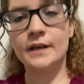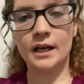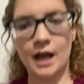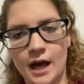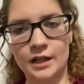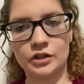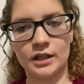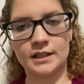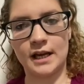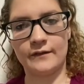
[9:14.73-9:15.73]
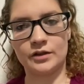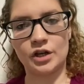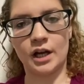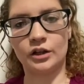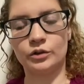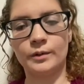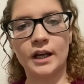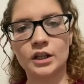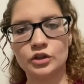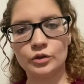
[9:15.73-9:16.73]
and I tried to have a child, we
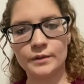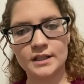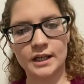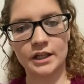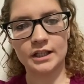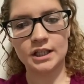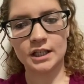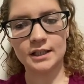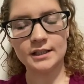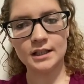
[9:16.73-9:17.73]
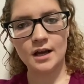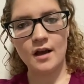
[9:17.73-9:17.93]
had 2 miscarriages.